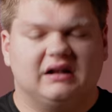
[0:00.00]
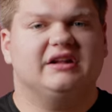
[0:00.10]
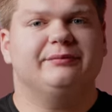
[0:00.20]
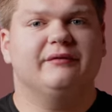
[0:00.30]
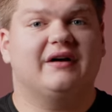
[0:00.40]

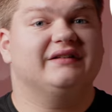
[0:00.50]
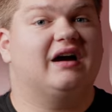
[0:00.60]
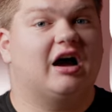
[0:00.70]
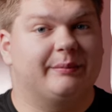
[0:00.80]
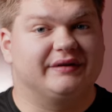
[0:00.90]
Let's move on
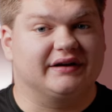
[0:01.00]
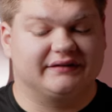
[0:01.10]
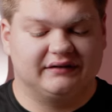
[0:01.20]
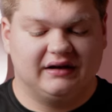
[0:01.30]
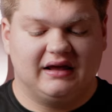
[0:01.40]
to
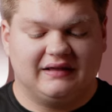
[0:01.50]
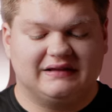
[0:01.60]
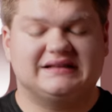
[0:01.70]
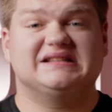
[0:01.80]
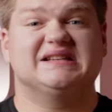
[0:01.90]
optics.
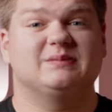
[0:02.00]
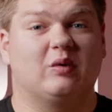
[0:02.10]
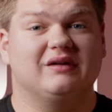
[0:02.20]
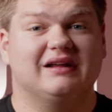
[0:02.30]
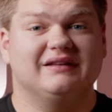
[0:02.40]
This is a
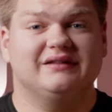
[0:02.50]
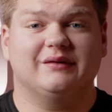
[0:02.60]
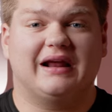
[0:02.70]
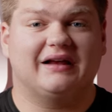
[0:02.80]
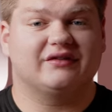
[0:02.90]
sport lens,
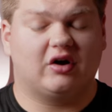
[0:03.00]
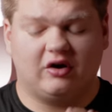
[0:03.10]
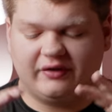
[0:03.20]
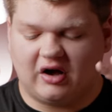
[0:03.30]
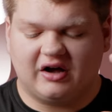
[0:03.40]
so it has
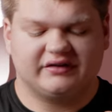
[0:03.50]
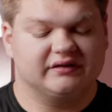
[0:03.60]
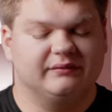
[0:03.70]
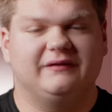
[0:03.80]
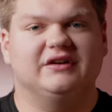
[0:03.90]
all the
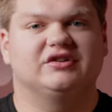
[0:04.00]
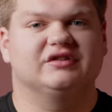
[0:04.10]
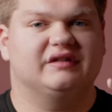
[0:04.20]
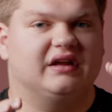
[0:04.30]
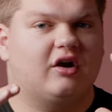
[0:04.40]
awesome
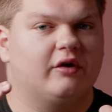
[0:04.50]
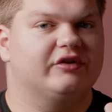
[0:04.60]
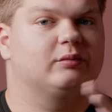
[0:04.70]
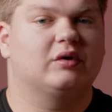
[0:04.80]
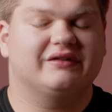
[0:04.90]
features that all
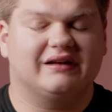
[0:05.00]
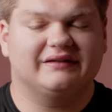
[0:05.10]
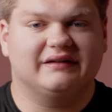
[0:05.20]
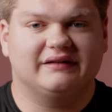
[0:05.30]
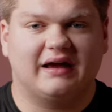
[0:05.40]
the sports
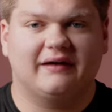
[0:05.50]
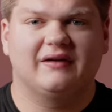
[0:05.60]
lenses have.